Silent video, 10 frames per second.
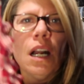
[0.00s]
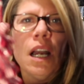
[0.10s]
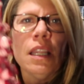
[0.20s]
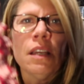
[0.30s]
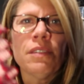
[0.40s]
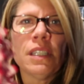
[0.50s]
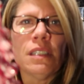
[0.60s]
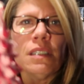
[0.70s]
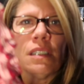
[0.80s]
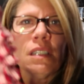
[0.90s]
I love
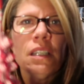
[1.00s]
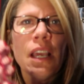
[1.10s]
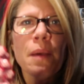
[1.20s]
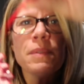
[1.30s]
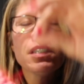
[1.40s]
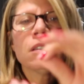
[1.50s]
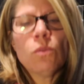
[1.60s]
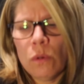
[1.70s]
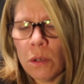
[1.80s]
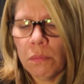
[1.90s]
it.
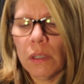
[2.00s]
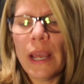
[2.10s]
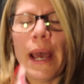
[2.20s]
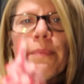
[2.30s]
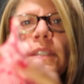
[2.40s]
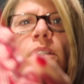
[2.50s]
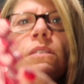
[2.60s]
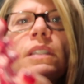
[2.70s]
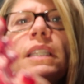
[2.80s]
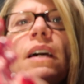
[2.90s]

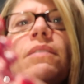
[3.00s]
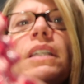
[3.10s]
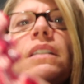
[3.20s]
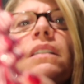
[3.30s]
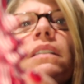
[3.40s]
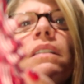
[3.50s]
Absolutely love it.